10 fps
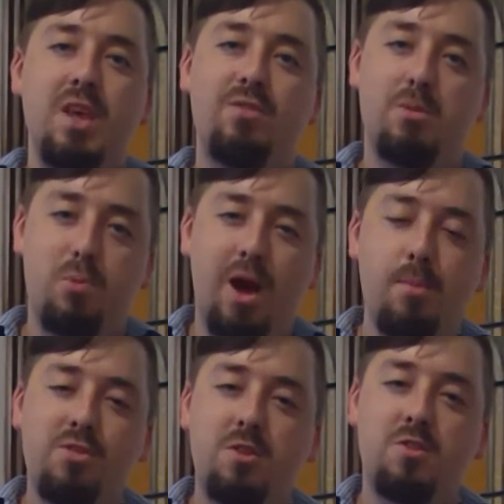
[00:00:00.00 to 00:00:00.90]
If the
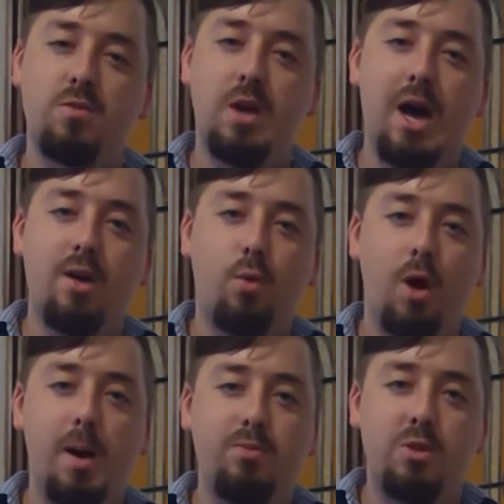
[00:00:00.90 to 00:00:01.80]
promises of God
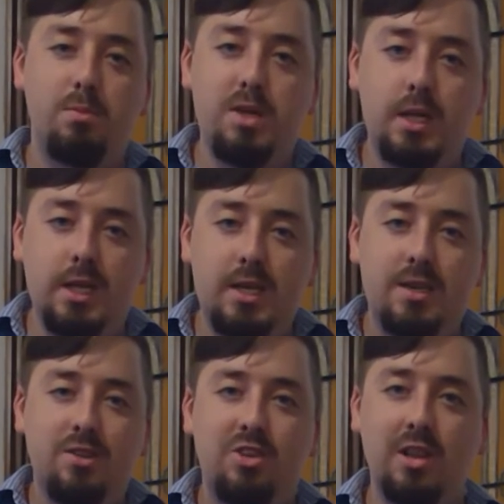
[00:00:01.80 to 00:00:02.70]
were up to me
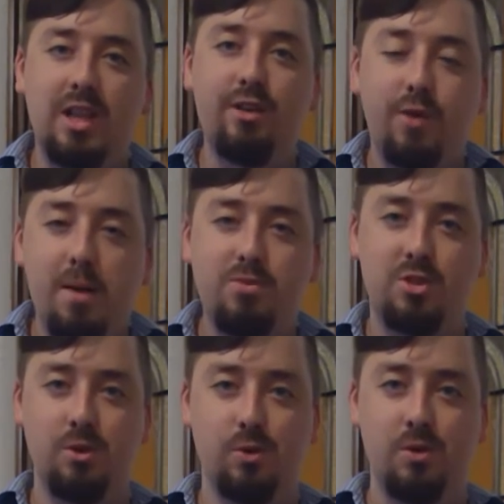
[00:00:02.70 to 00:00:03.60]
to live up
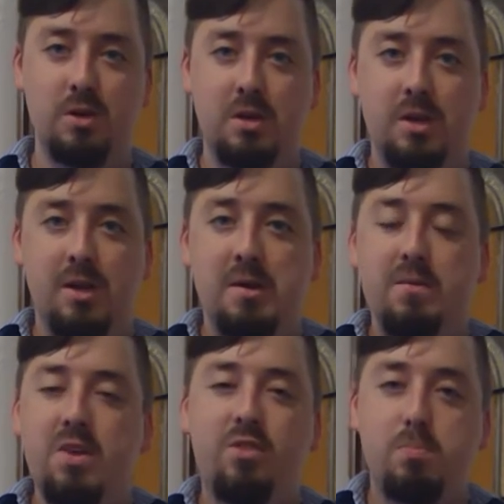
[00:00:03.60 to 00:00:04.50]
to,
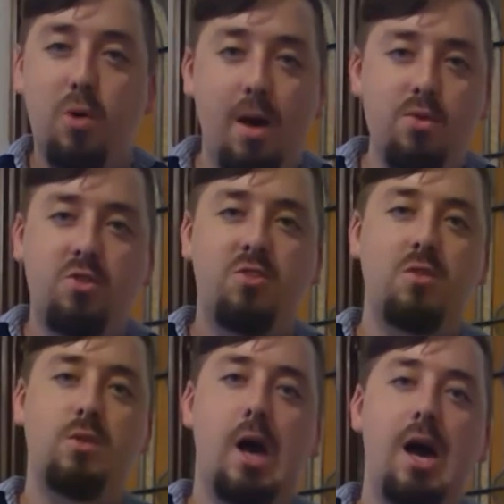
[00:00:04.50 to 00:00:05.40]
if the promises
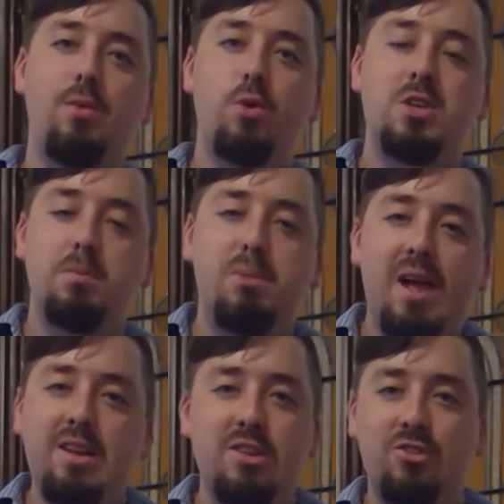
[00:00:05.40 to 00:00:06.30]
of God were
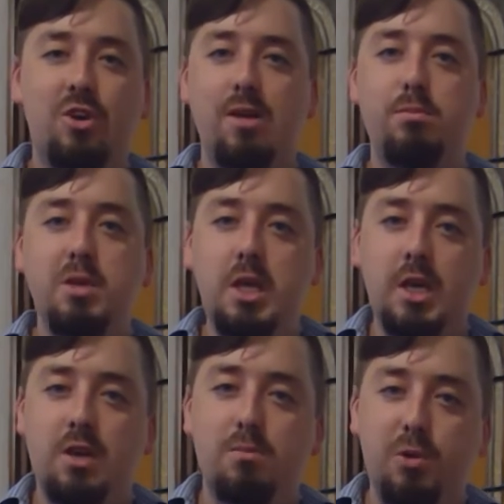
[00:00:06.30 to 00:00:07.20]
dependent on
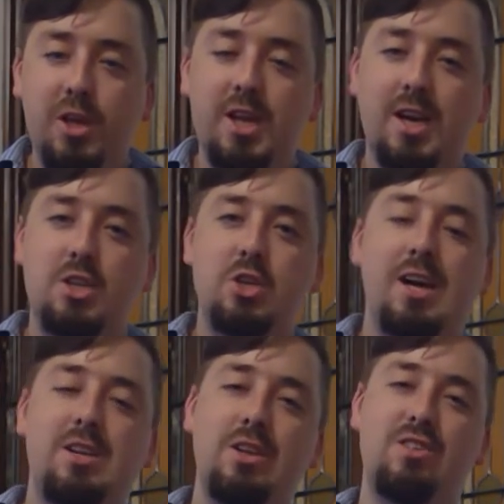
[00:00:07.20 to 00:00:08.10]
me completing a
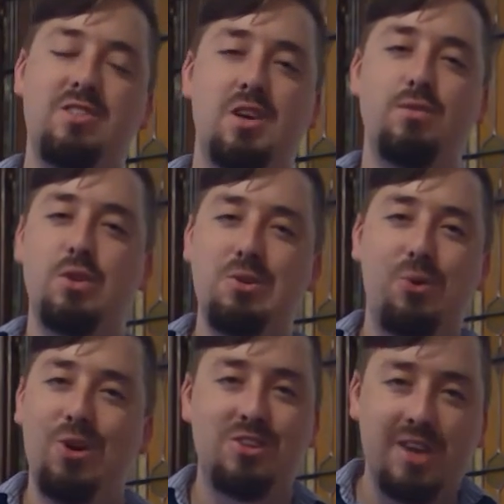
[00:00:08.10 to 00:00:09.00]
checklist of good
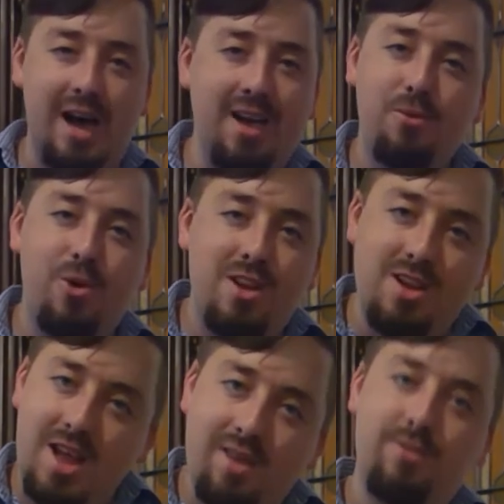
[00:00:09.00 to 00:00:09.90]
works, I would
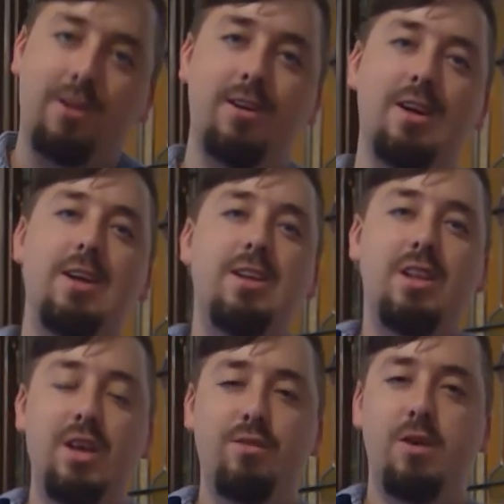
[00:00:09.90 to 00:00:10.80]
never
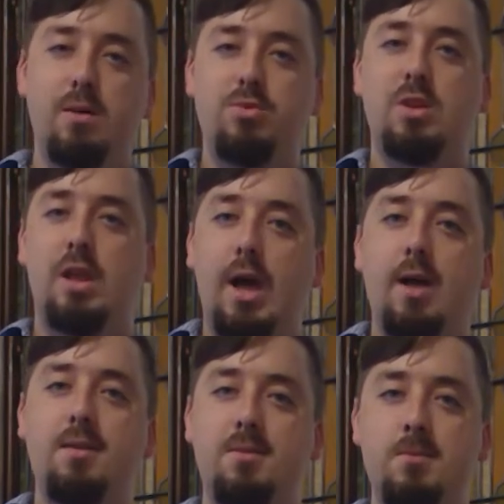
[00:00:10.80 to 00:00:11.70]
live up to that.